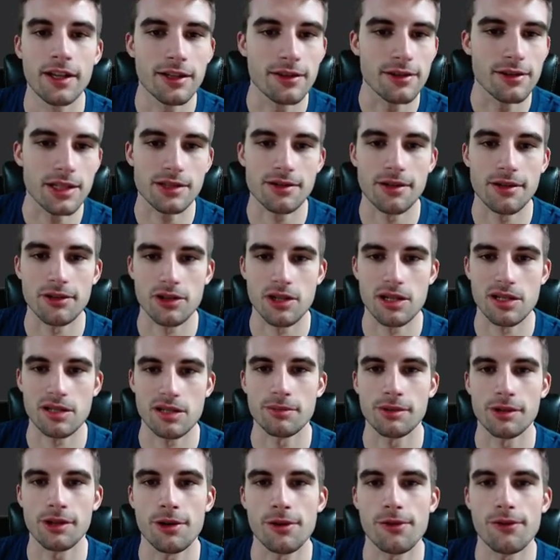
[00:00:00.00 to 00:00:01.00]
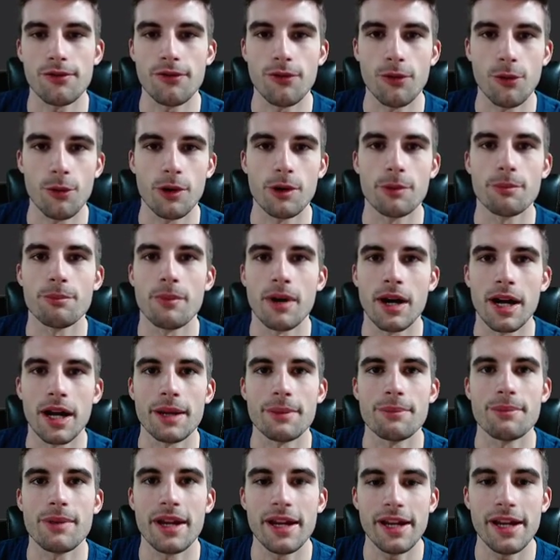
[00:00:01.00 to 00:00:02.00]
Links in the description below for my
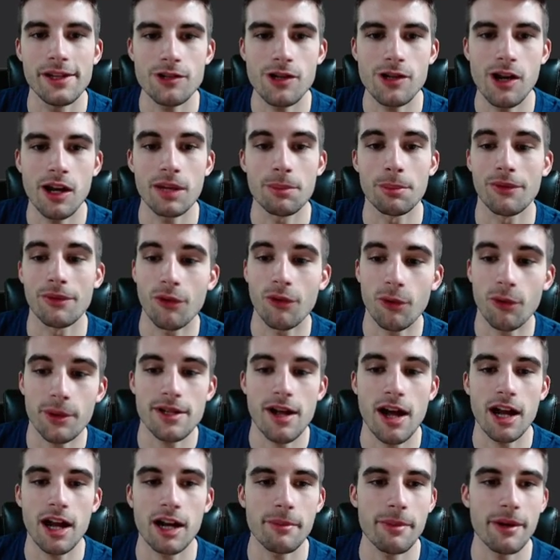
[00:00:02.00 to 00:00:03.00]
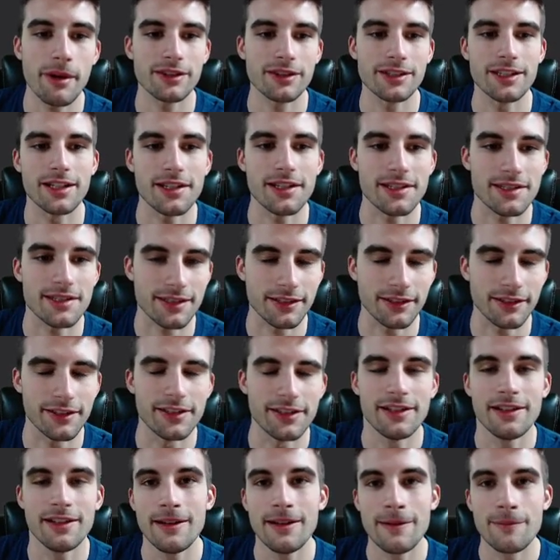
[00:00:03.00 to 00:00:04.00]
Patreon. And before we talk about today's
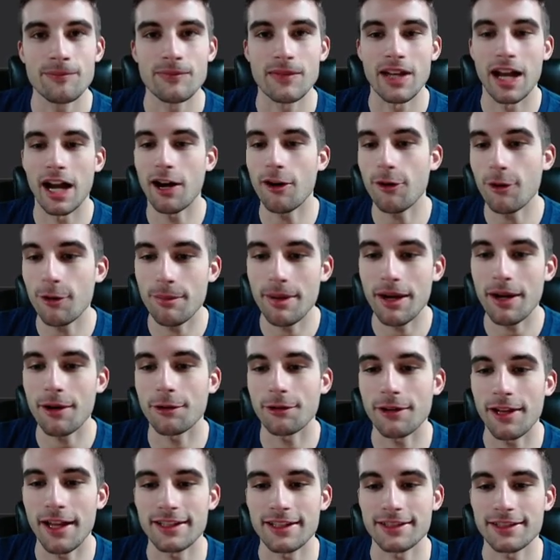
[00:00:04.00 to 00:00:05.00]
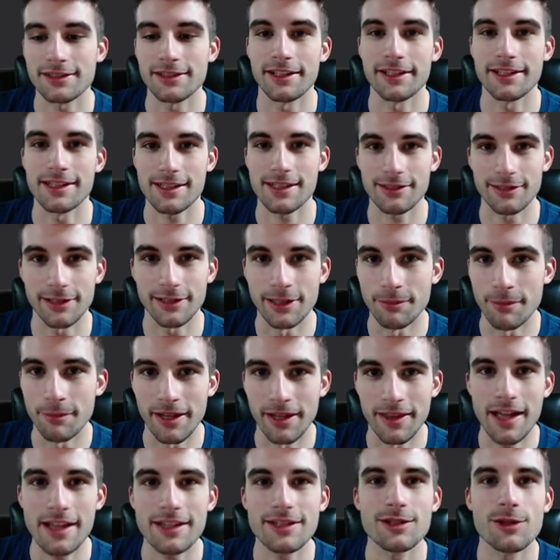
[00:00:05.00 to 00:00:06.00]
slate, how about last night's slate,
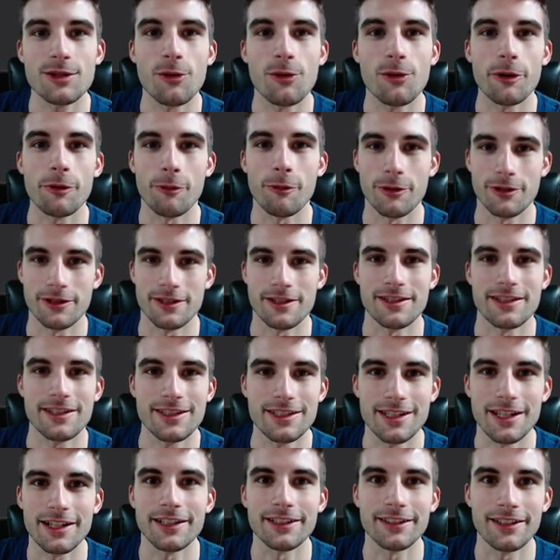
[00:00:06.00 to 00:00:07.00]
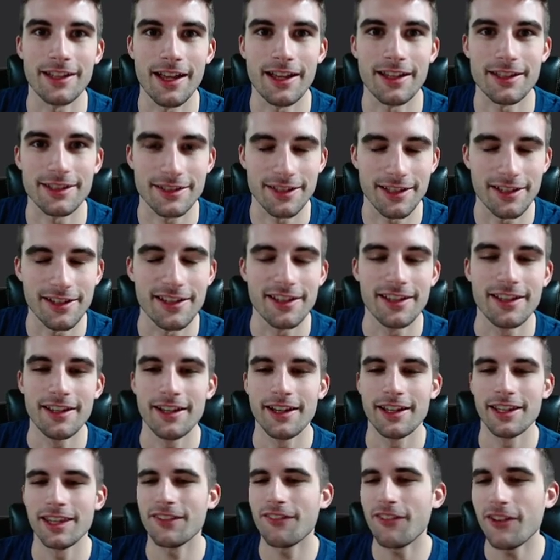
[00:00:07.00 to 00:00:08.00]
man? That scoring was insane last night.
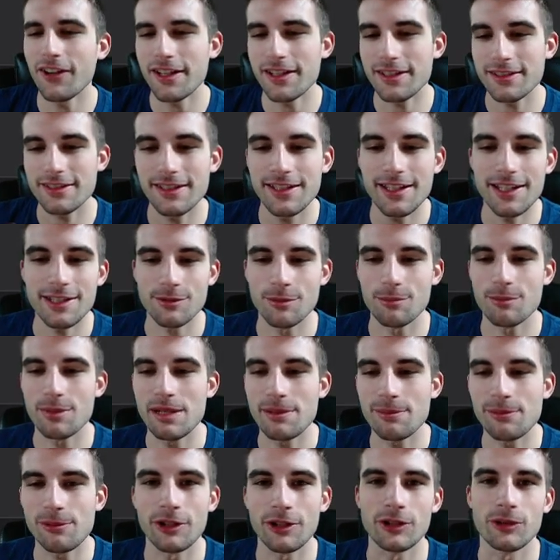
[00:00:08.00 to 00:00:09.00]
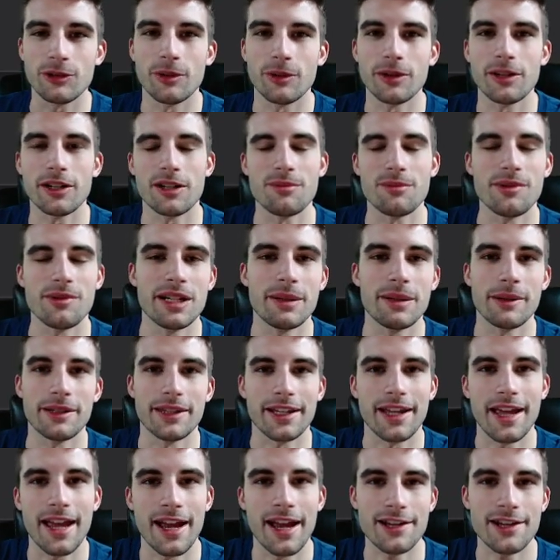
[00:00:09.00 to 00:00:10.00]
And the funniest thing is when people on Twitter complain about the
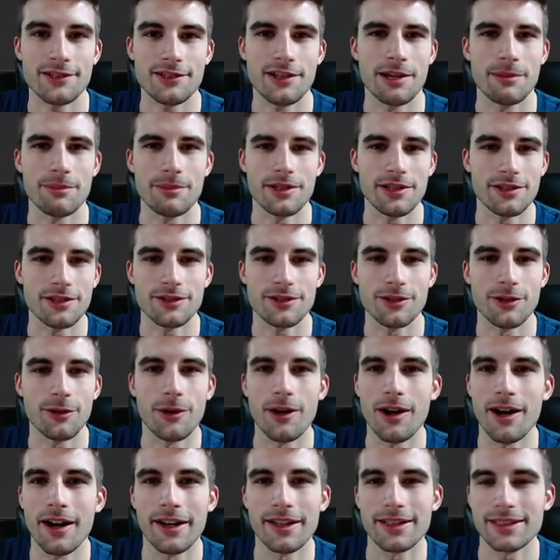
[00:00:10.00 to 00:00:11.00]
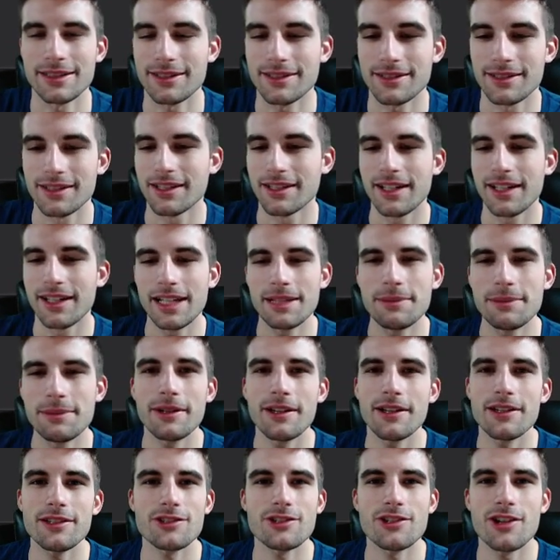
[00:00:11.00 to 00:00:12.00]
cash line being so high, it's
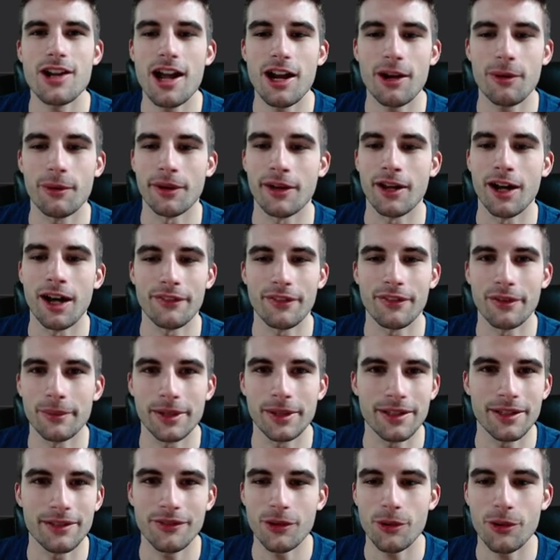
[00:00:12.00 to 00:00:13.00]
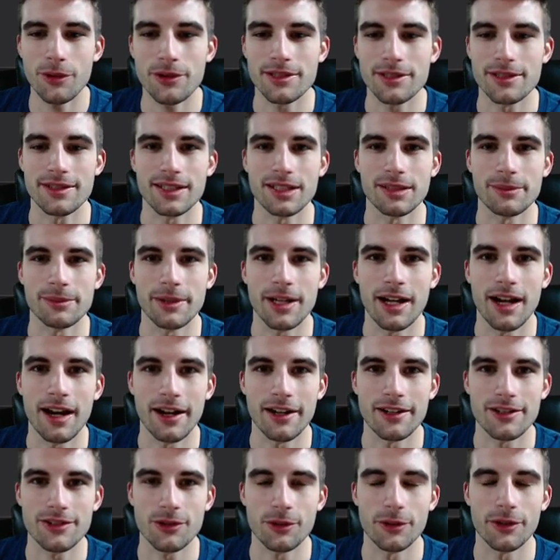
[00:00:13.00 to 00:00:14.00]
because chalk went off. I mean, of course it's going to be a
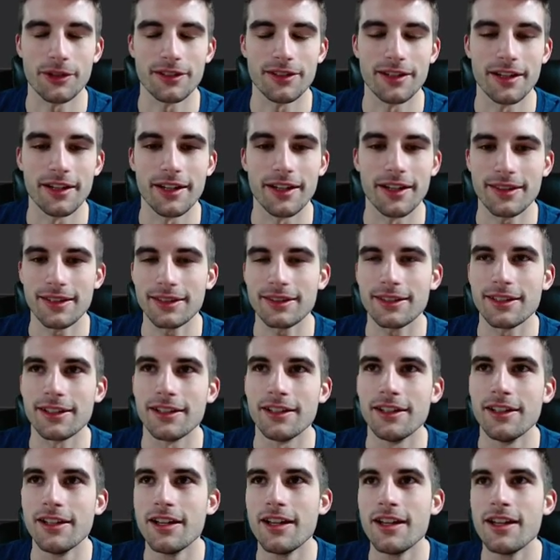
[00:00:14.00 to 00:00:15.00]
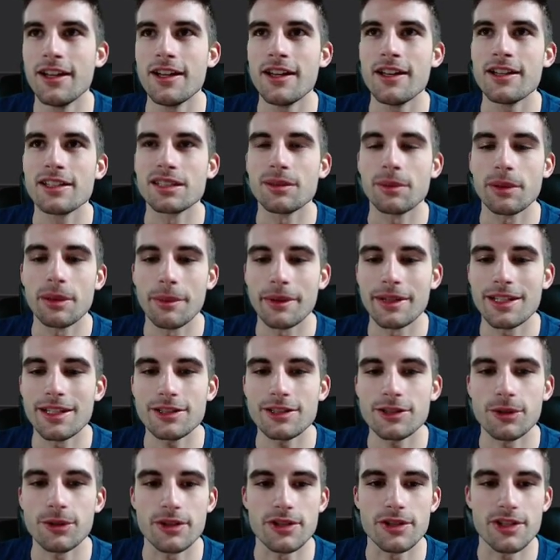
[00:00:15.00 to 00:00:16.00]
higher scoring night. I think someone in my
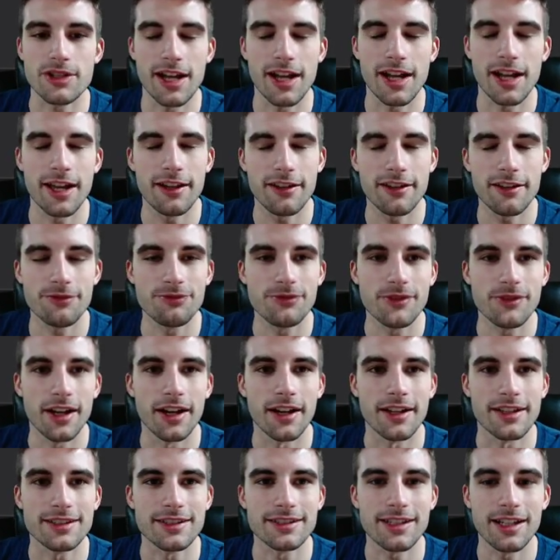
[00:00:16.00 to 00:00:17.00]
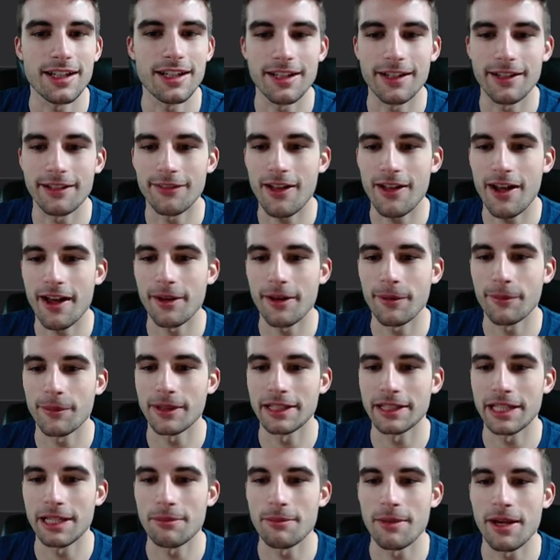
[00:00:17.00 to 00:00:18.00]
Discord chat sent in a lineup
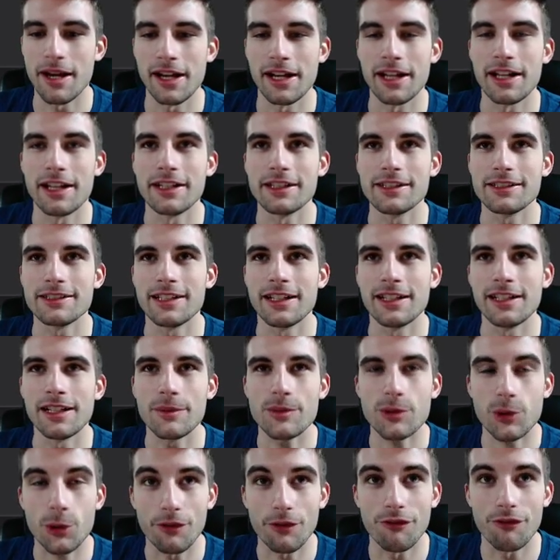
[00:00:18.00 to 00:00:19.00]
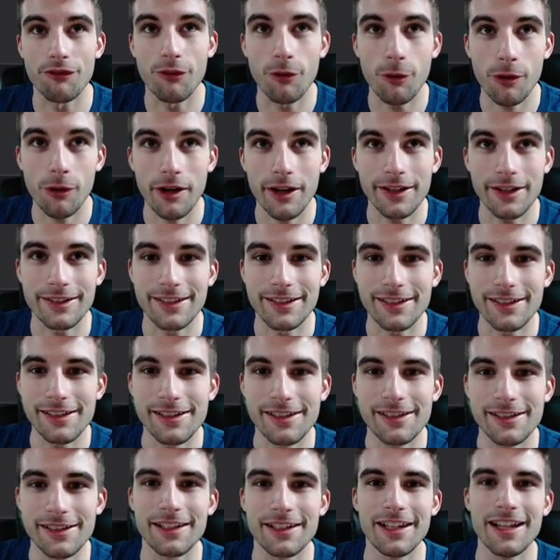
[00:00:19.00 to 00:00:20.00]
that they made. It ended up scoring
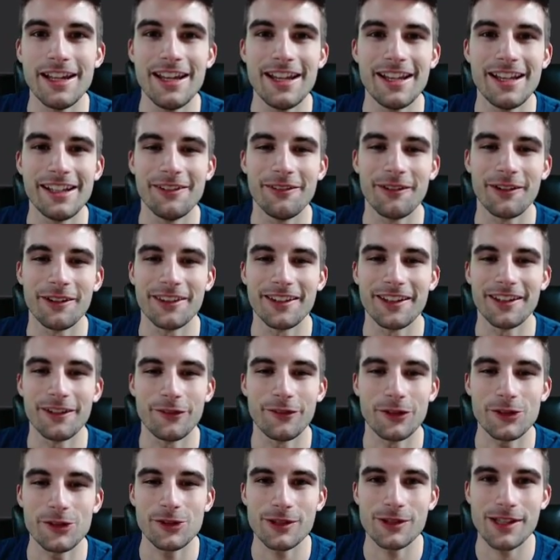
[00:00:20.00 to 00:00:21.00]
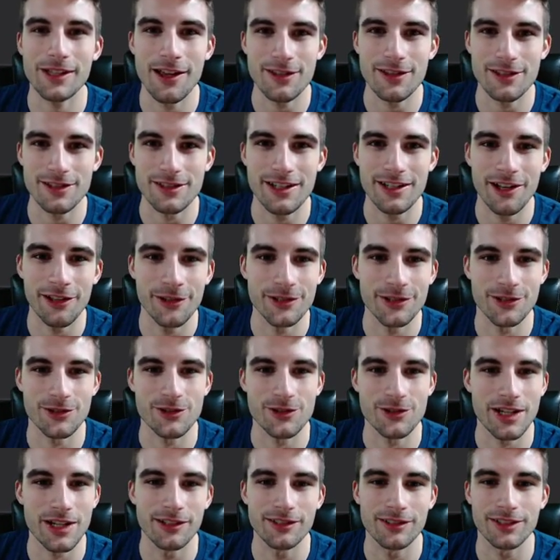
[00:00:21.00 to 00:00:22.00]
418, and he won over $2,000, so
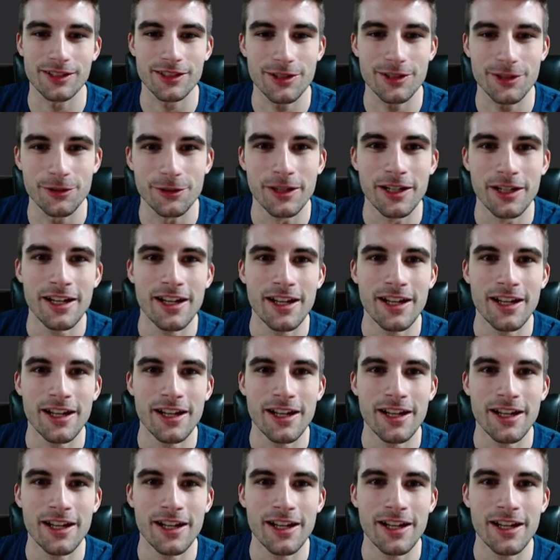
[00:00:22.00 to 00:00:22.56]
shout out to you.